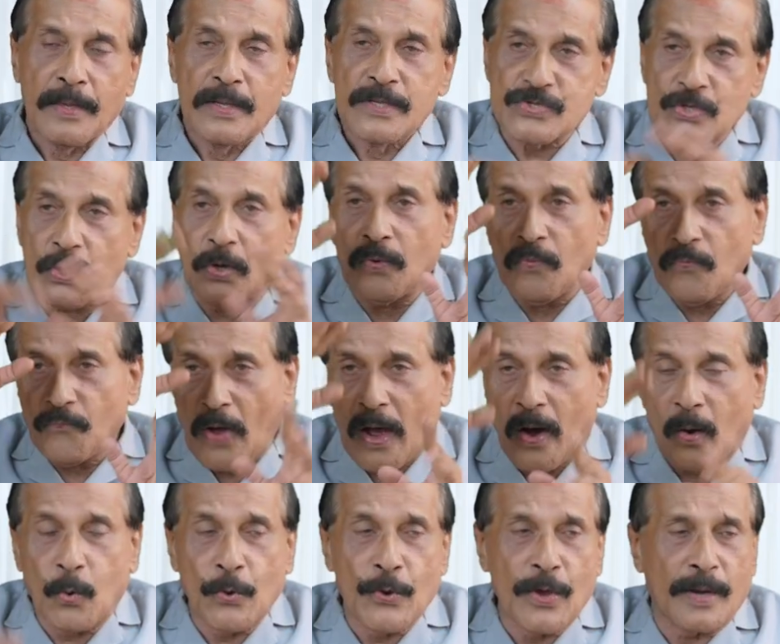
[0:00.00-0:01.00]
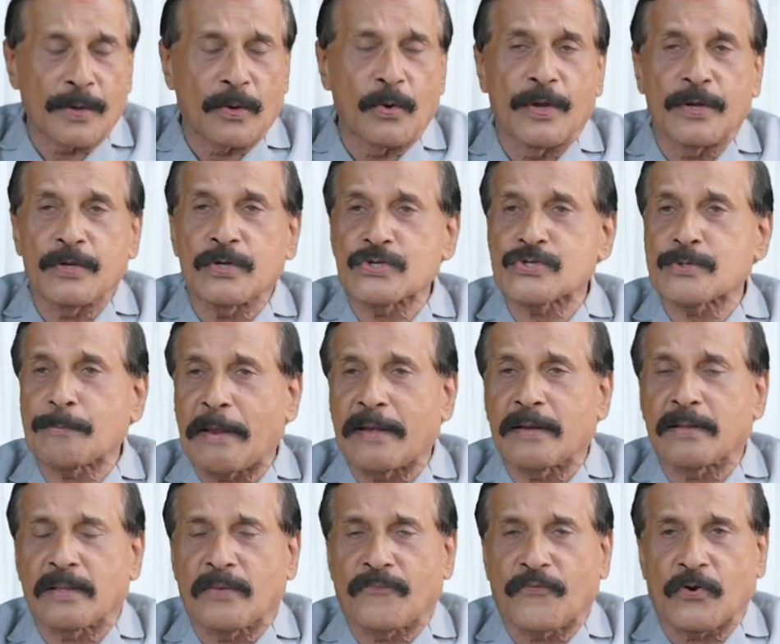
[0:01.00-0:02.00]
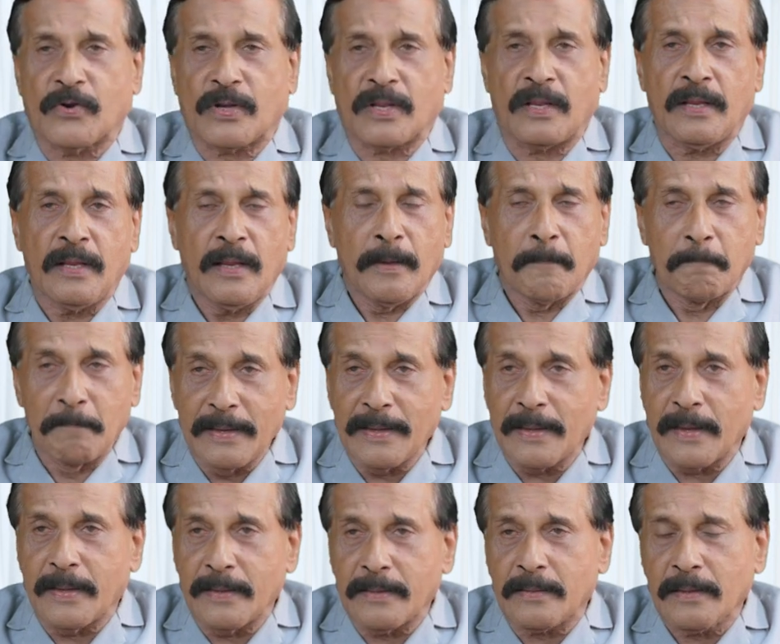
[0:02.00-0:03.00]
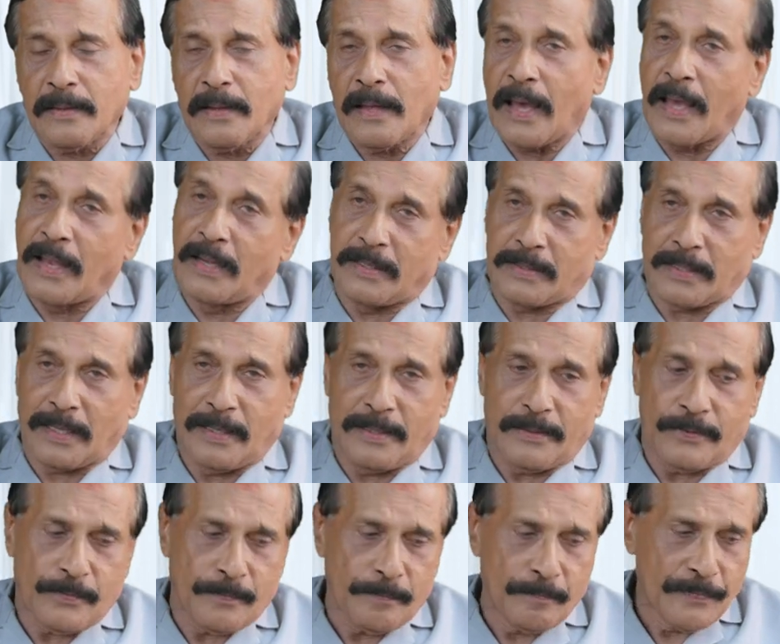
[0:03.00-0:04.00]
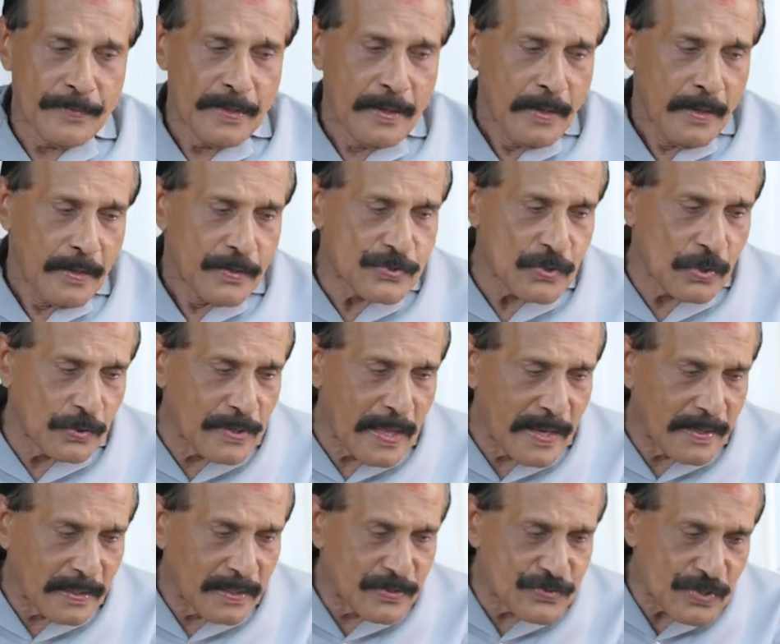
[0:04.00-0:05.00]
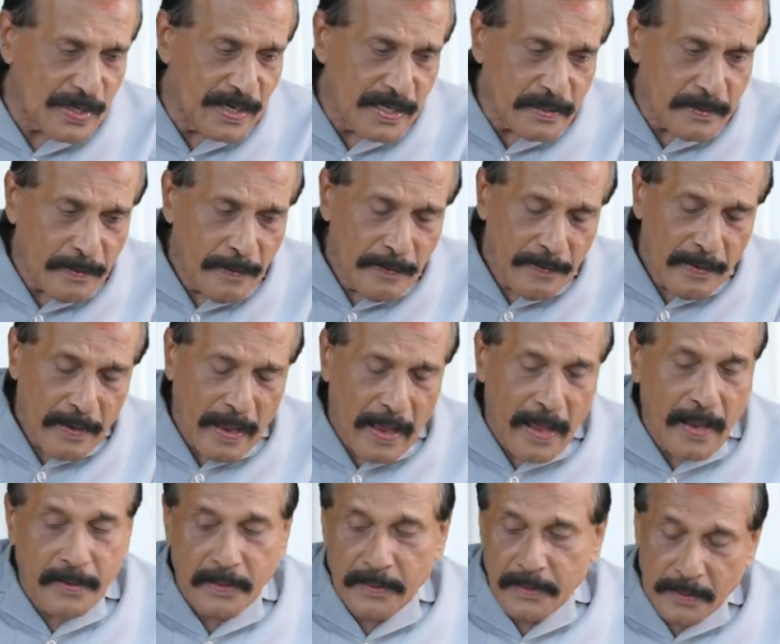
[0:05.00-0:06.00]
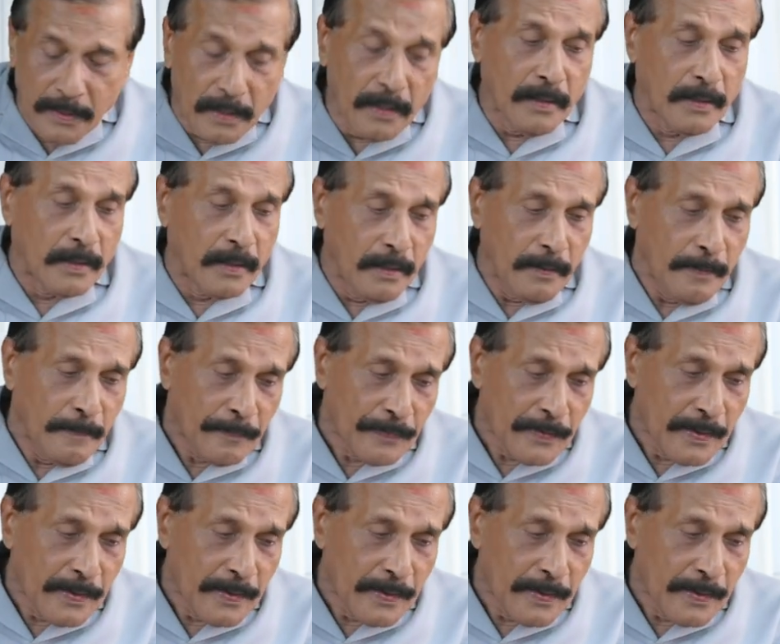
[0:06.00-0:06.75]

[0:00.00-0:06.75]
So how you are going to spend the forty minute, I will tell you. So that is it. And here